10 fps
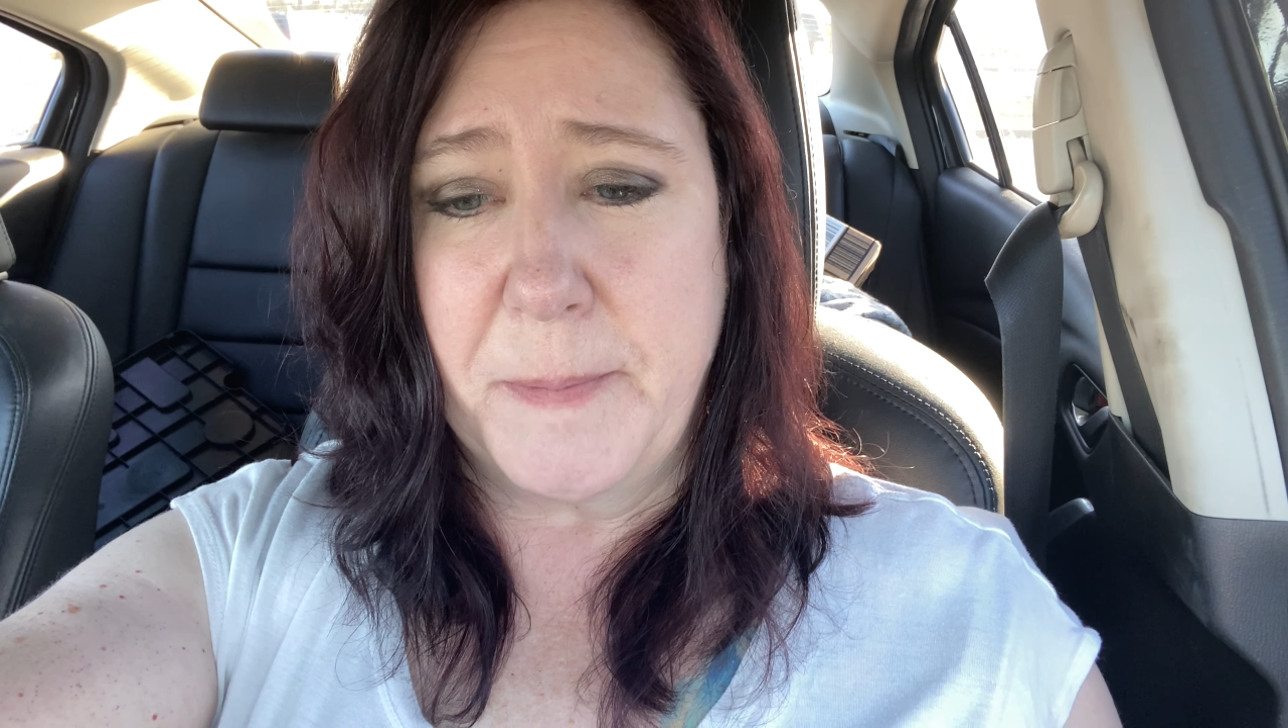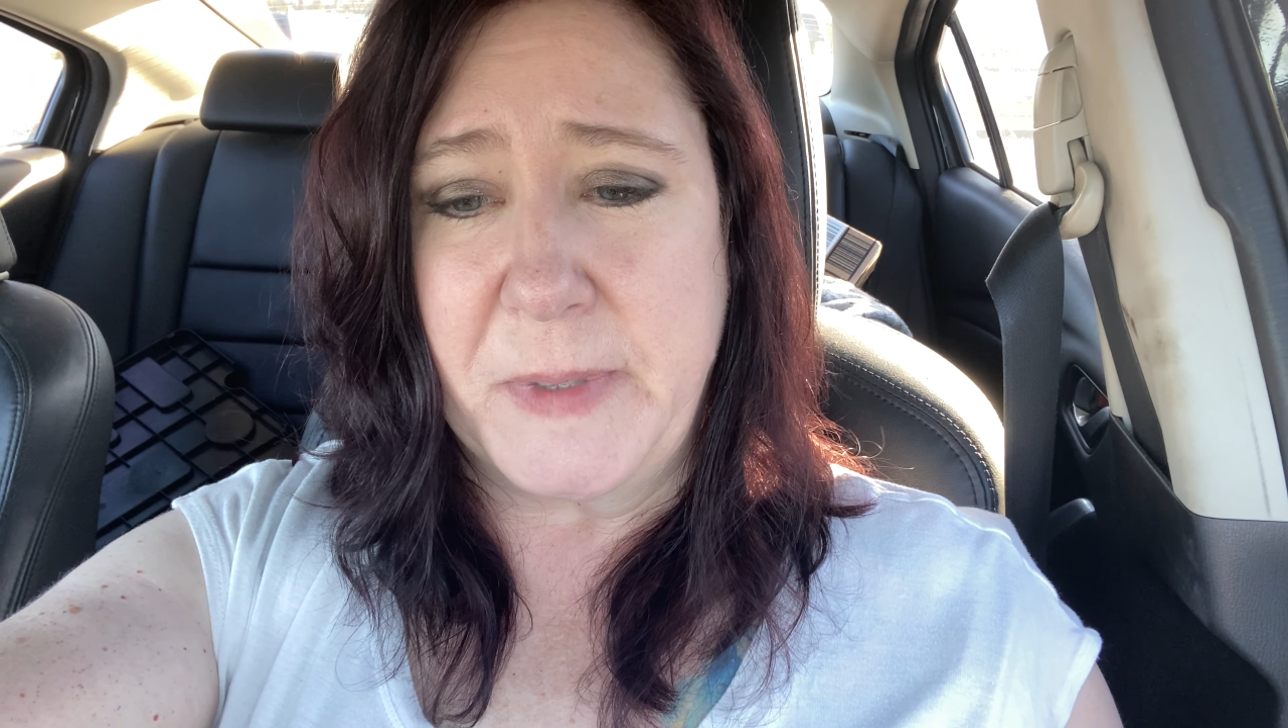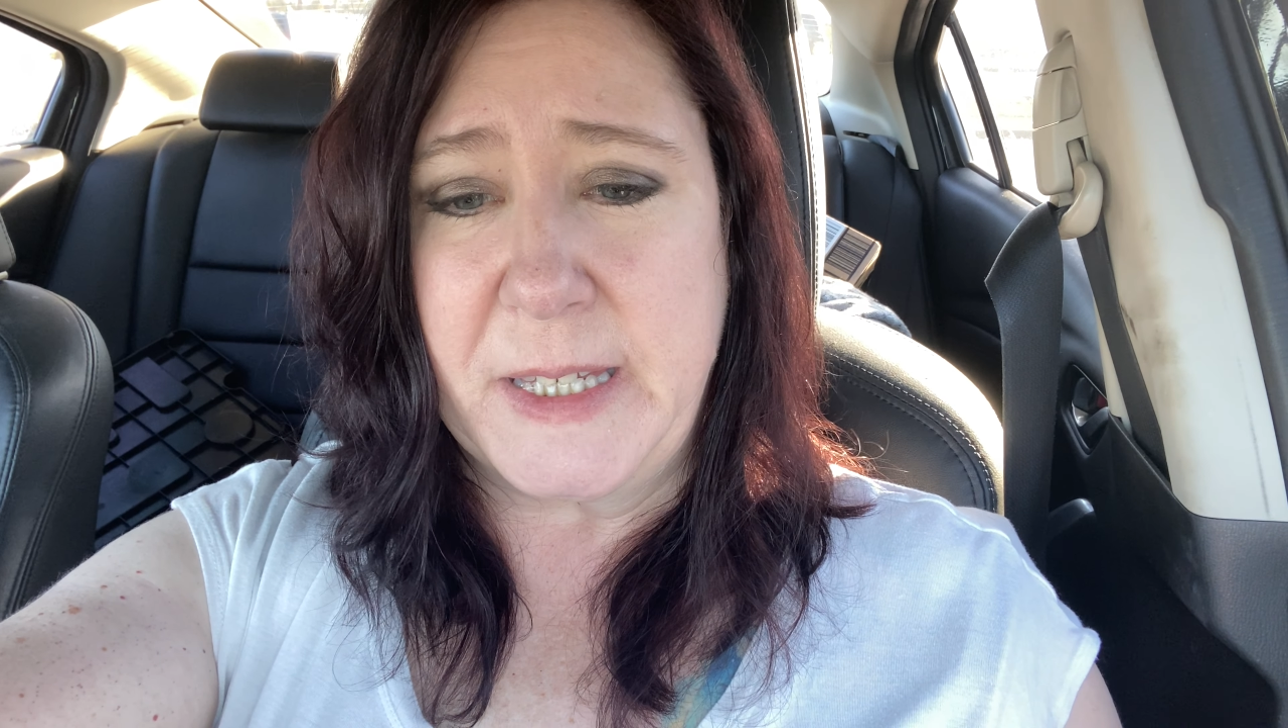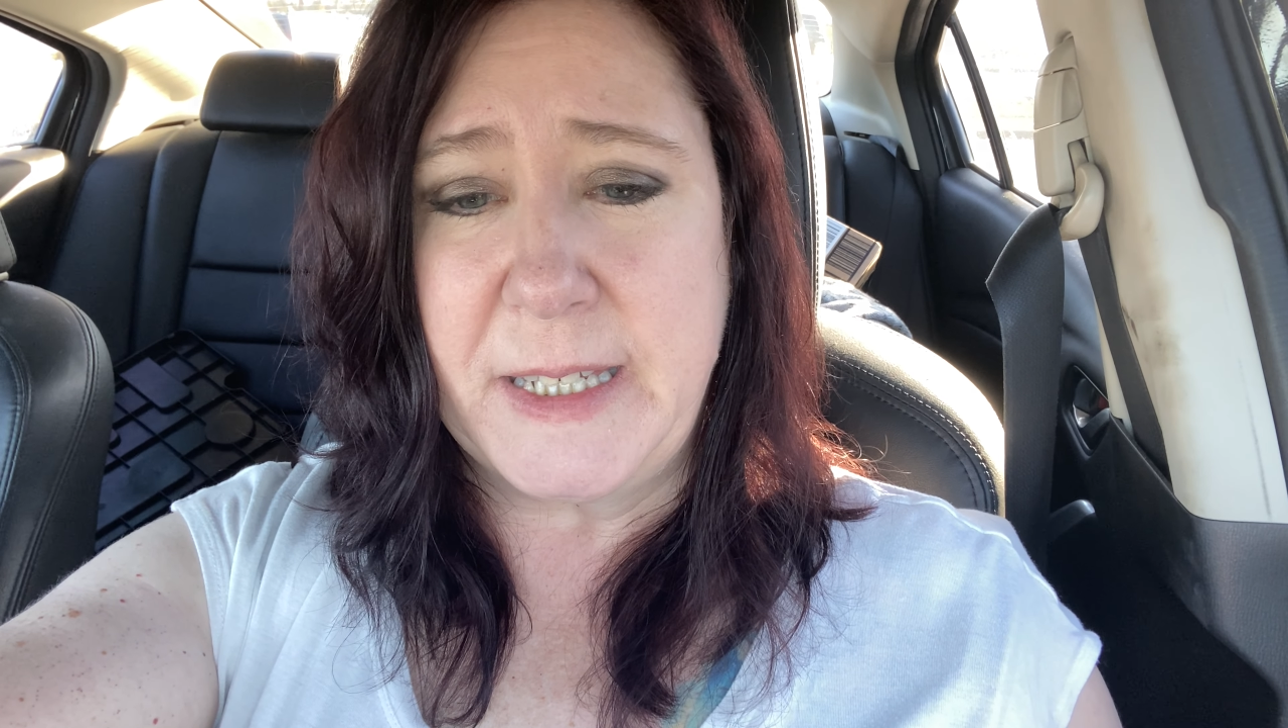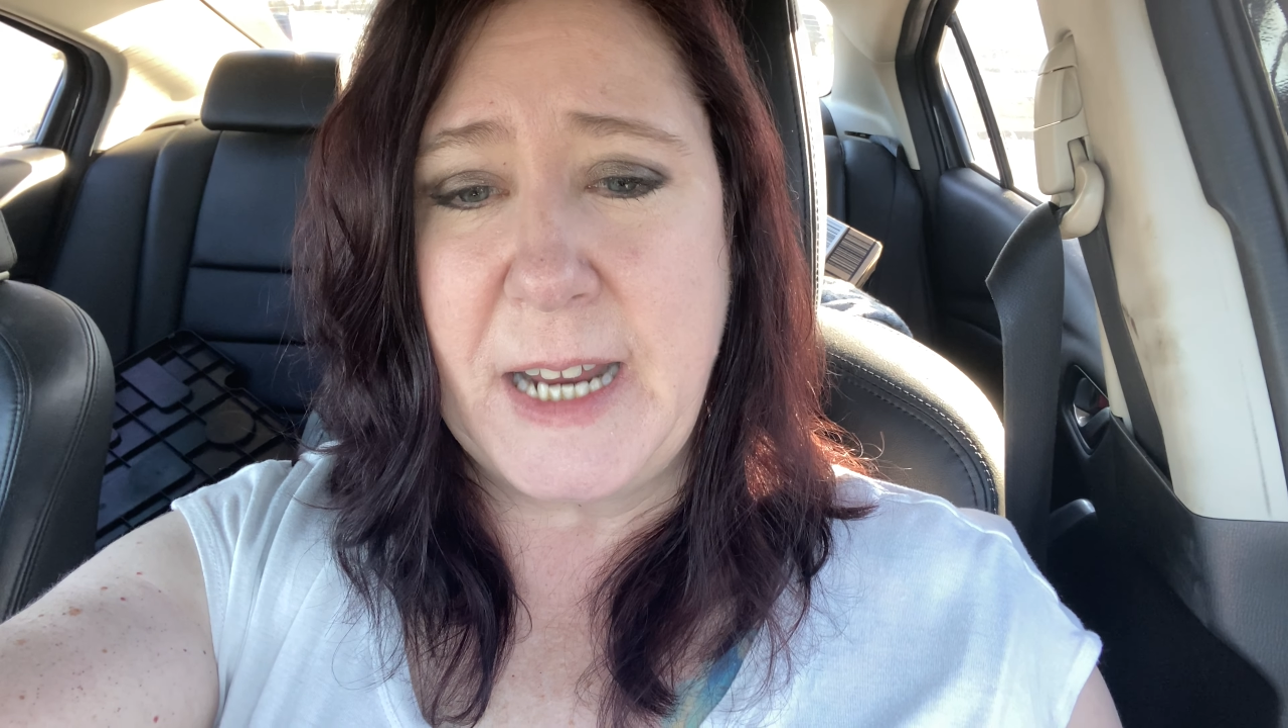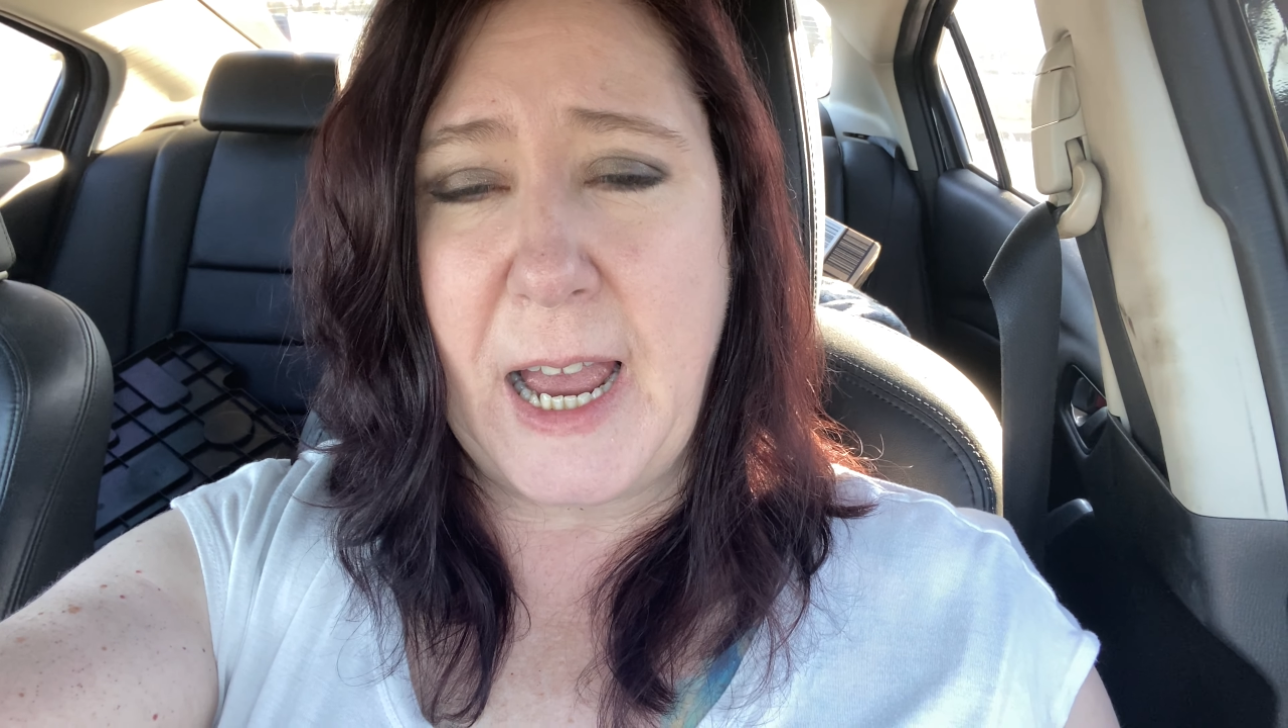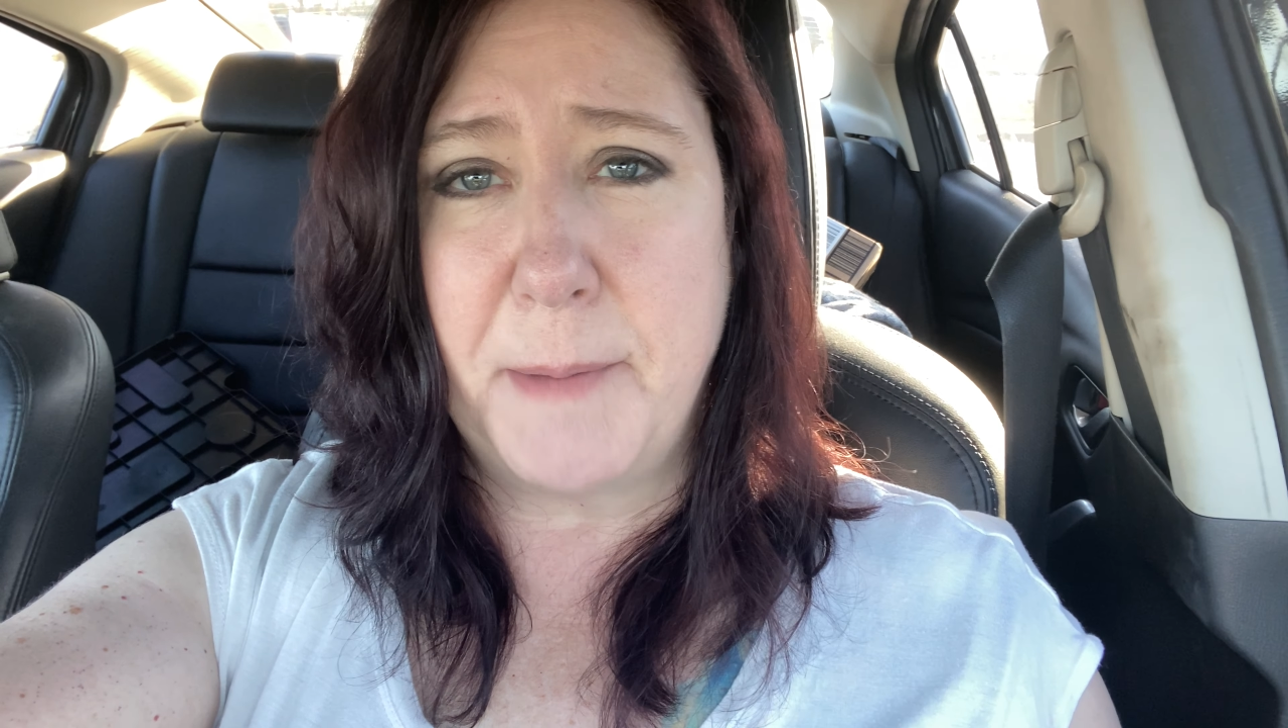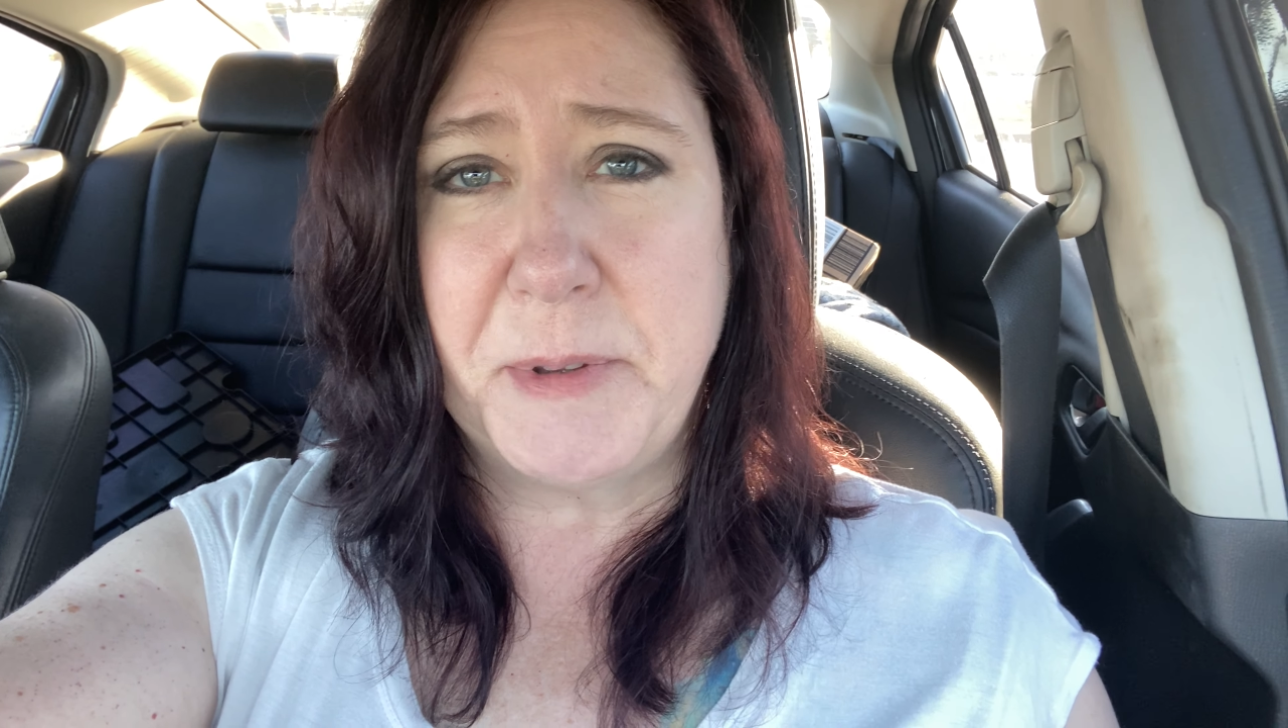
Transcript: Stop